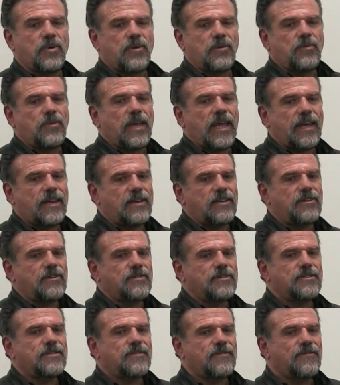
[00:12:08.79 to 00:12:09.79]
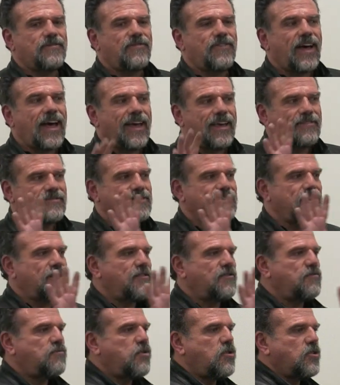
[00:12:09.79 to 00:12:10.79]
where we had to do five
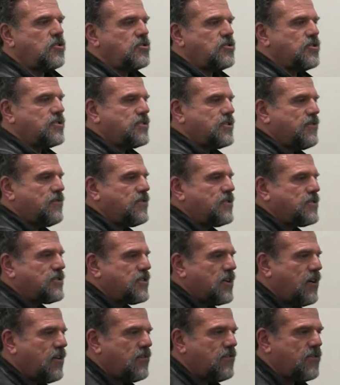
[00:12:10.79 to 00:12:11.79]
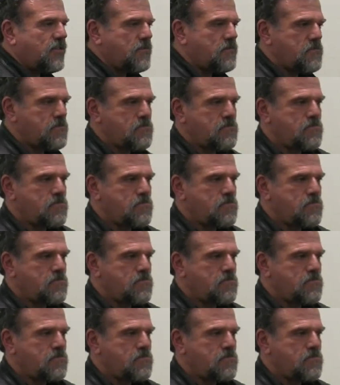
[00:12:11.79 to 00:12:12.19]
self portraits of yourself.